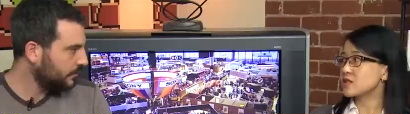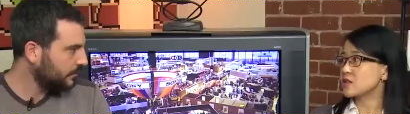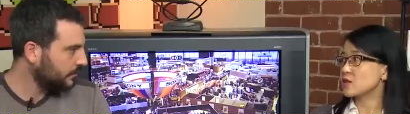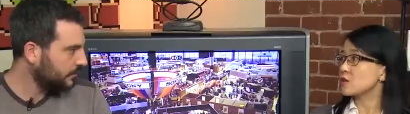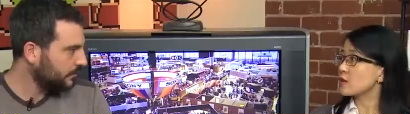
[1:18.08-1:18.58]
Speaker 1: has
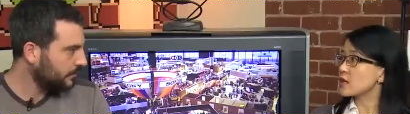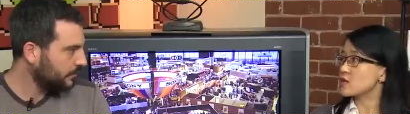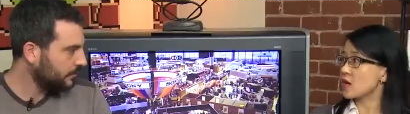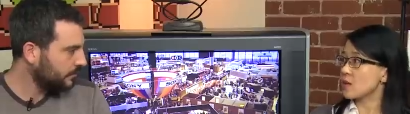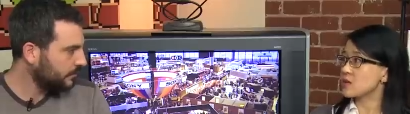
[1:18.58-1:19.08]
done a great
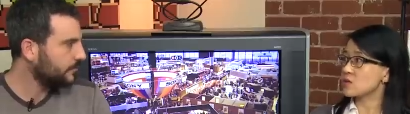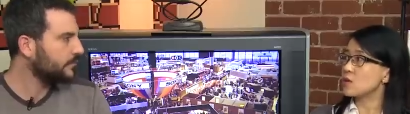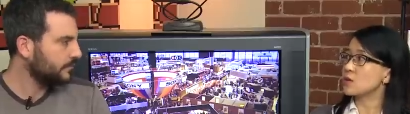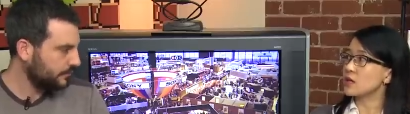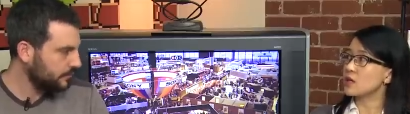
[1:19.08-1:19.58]
job this
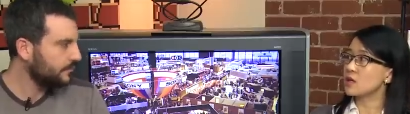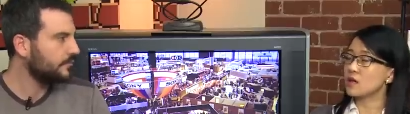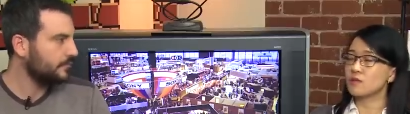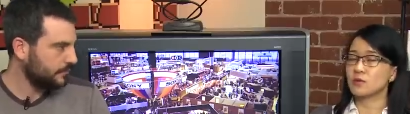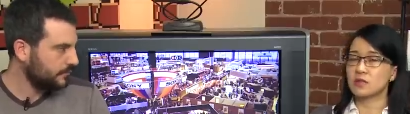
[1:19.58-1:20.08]
whole year
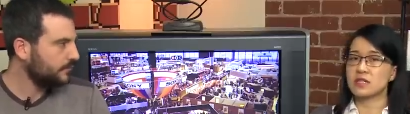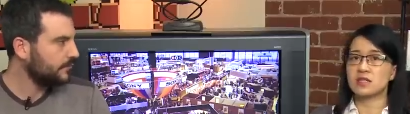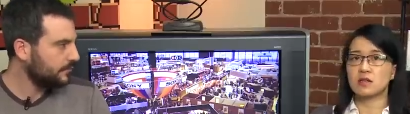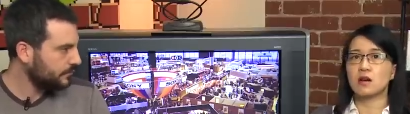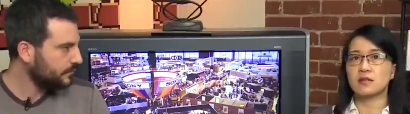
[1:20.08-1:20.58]
of
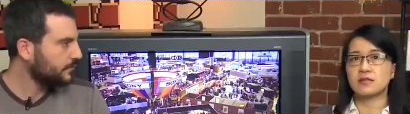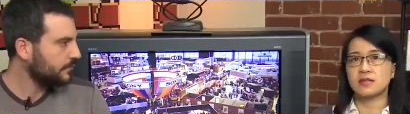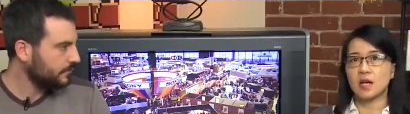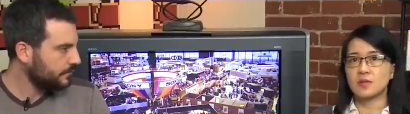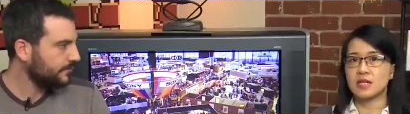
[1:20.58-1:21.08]
releasing
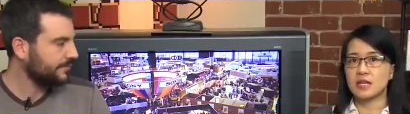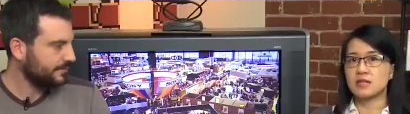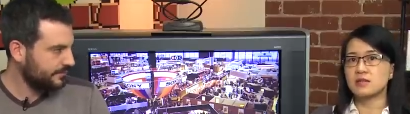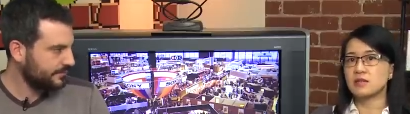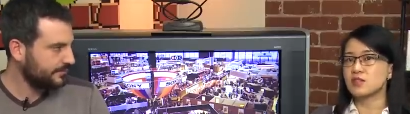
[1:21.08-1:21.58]
constant
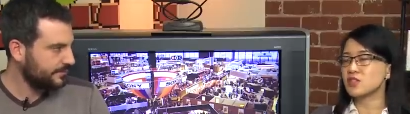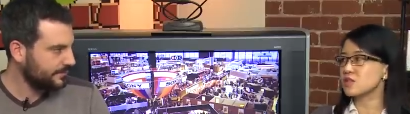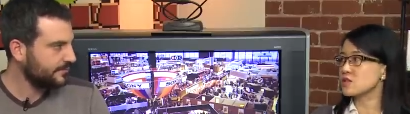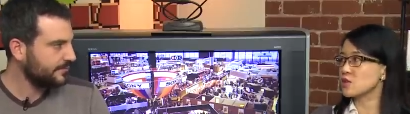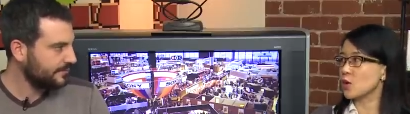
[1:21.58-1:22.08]
updates and
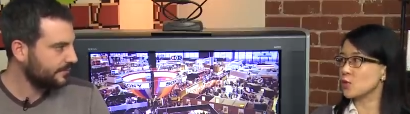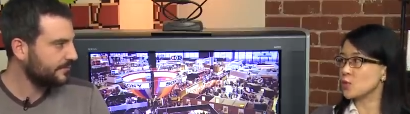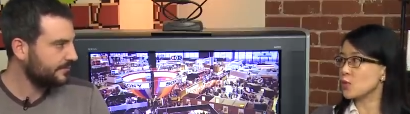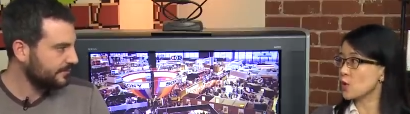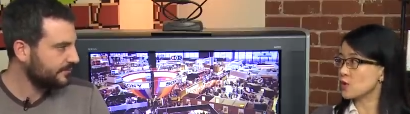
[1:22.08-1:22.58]
just, you know,
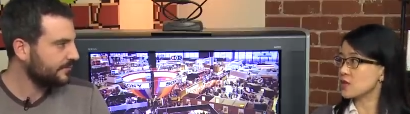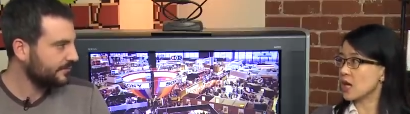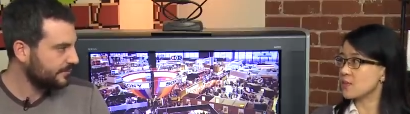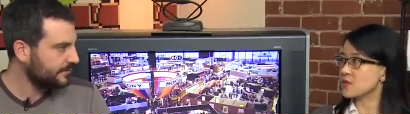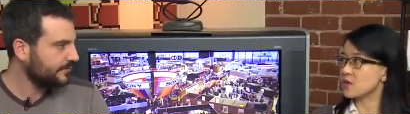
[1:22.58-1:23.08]
new
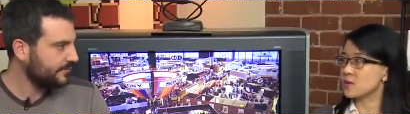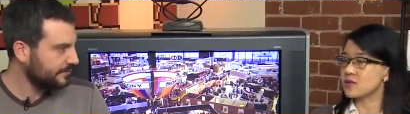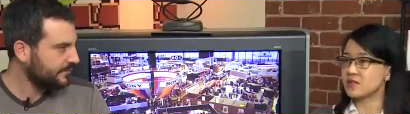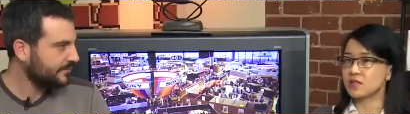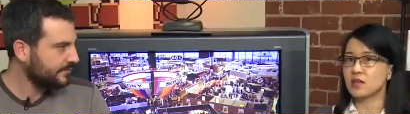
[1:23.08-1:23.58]
prototypes. There
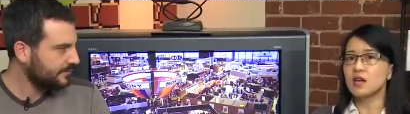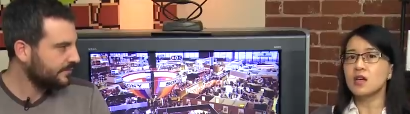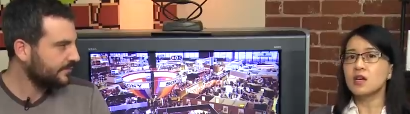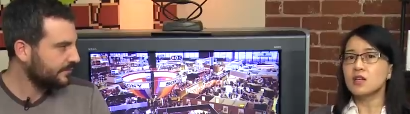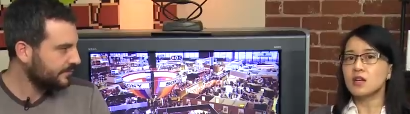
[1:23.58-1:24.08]
was the
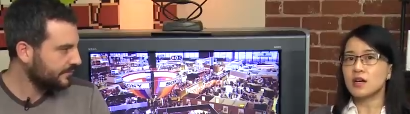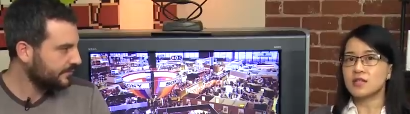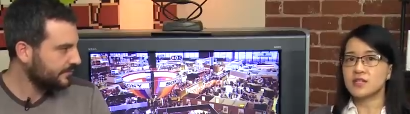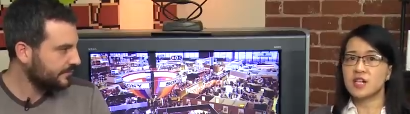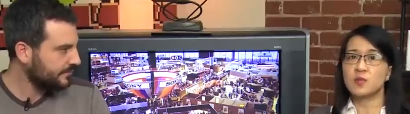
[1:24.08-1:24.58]

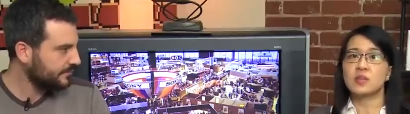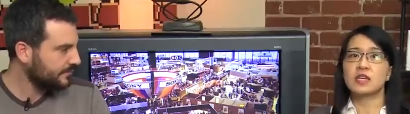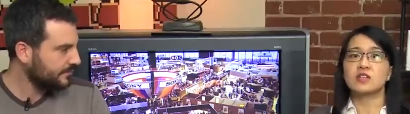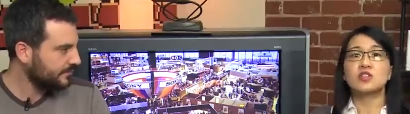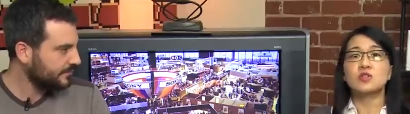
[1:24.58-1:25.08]
uh, development
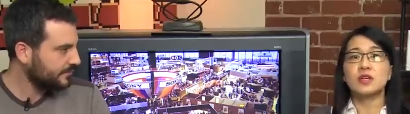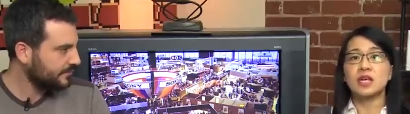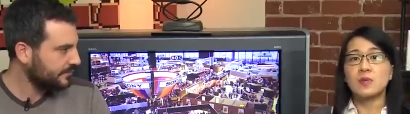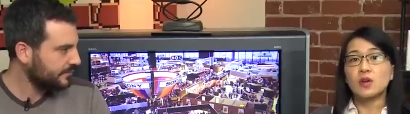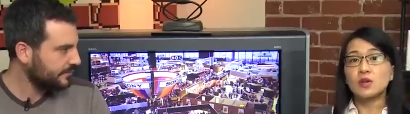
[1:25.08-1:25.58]
kit 2 that
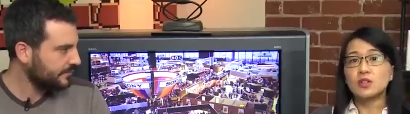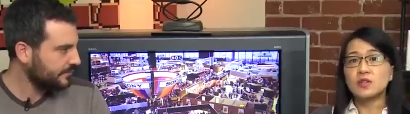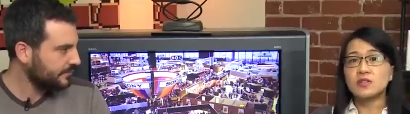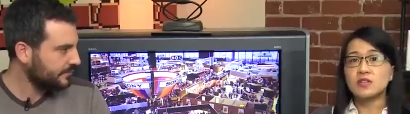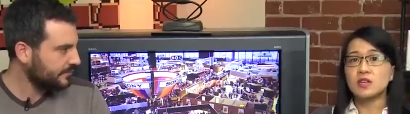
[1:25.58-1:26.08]
came out
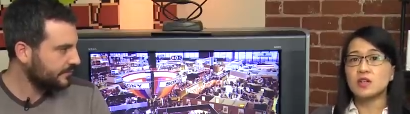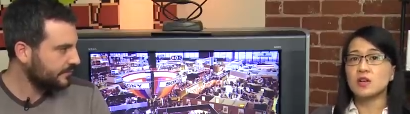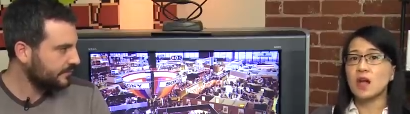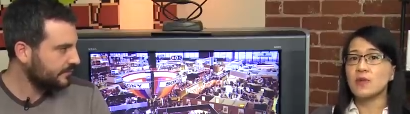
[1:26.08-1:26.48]
earlier this year,